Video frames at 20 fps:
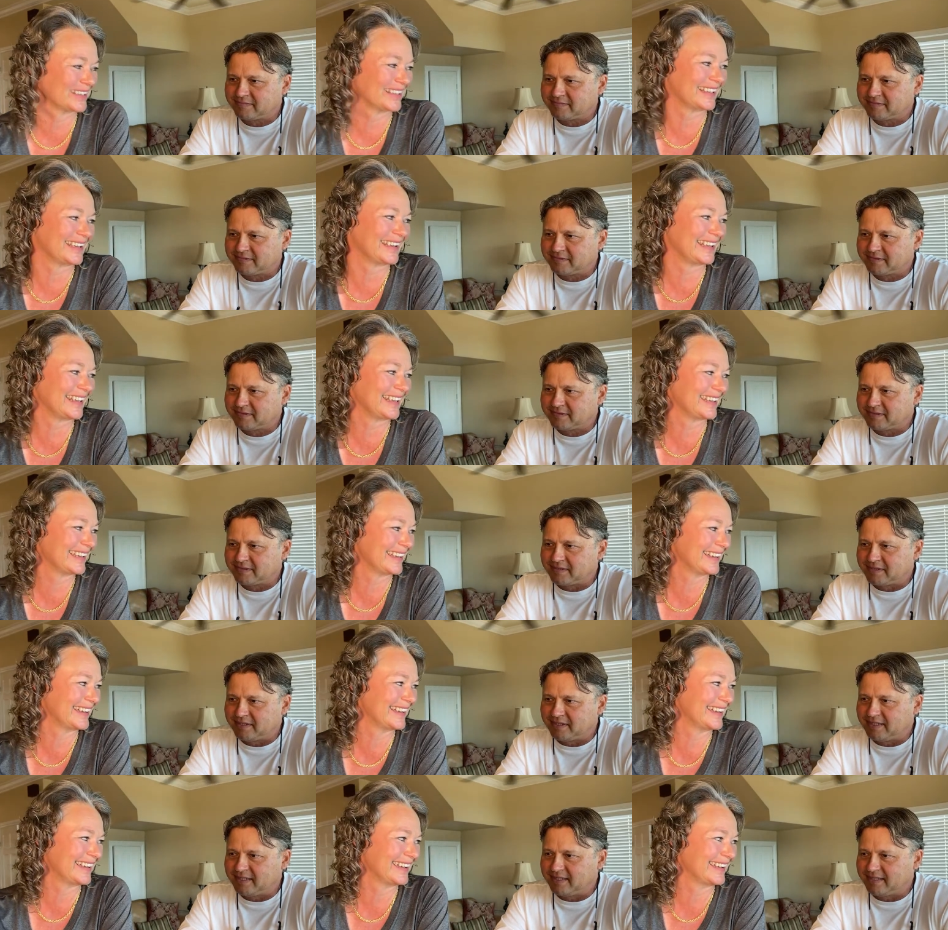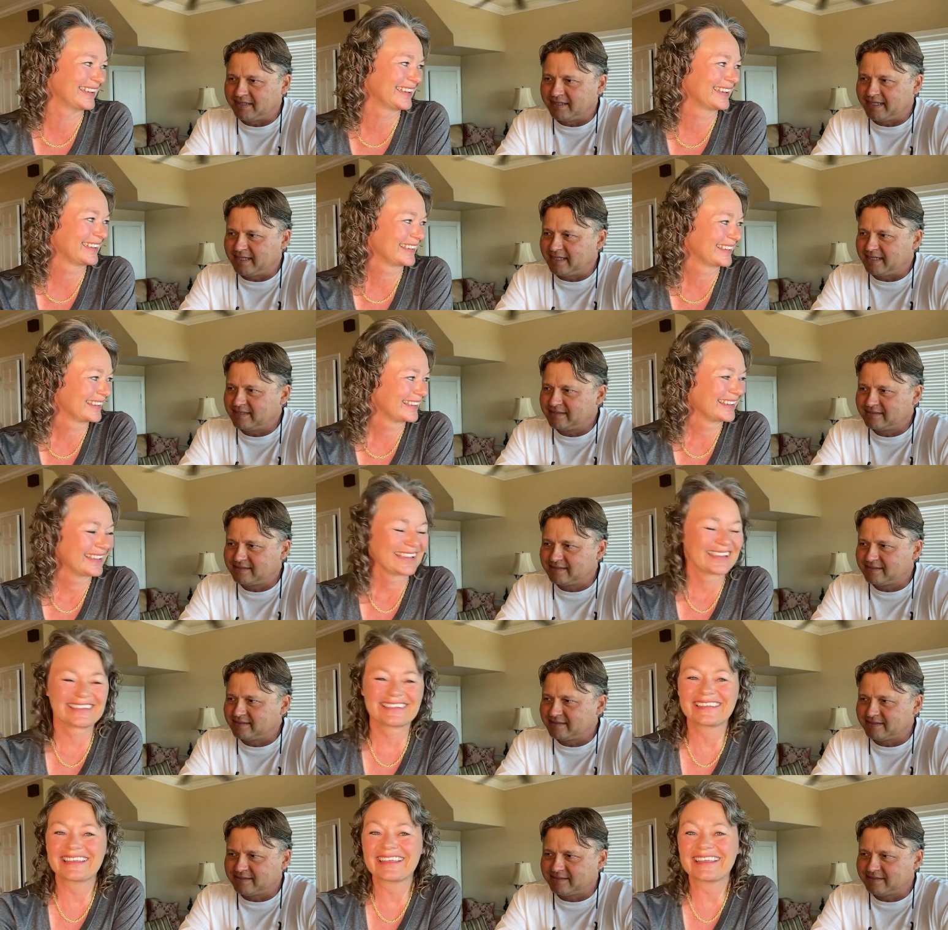Speaker 1: lady. Oh, yeah.
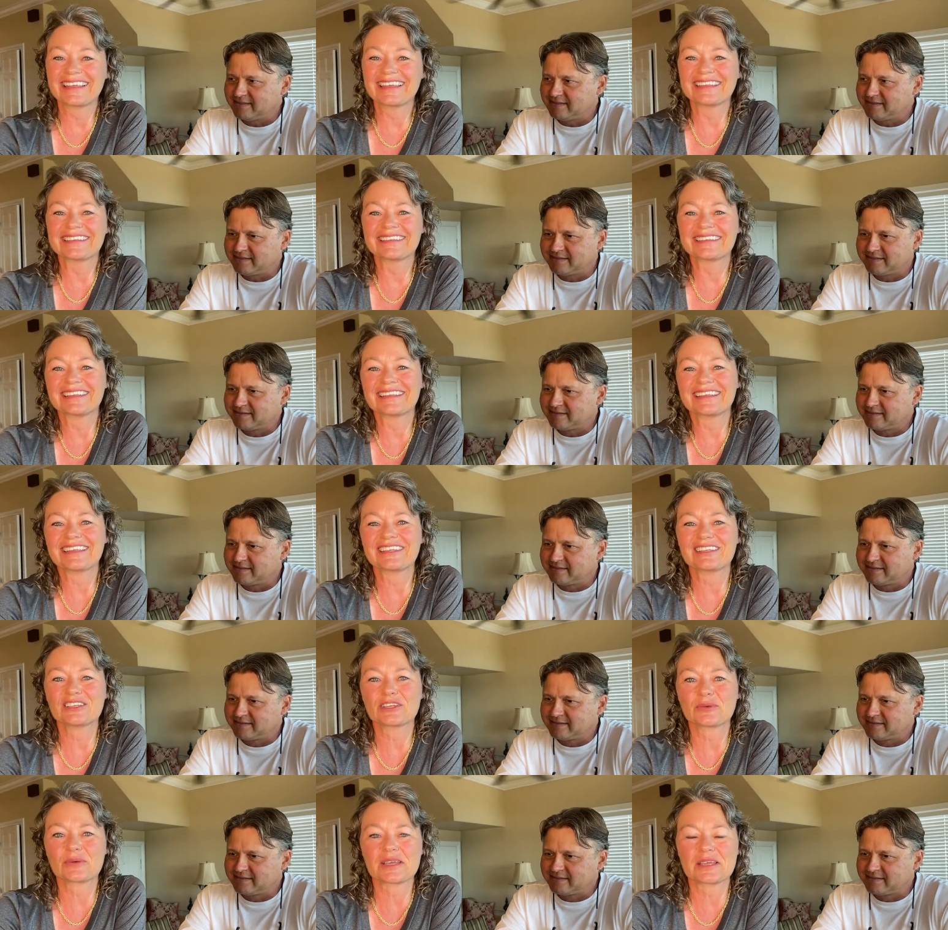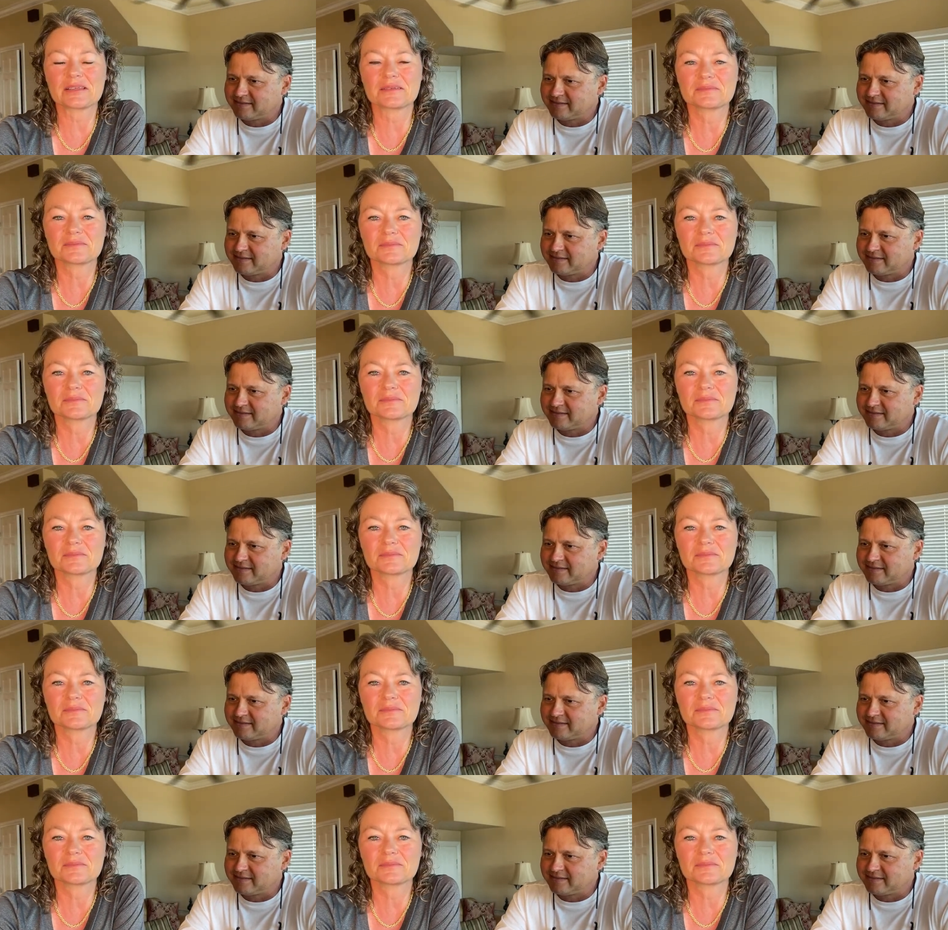and you know what?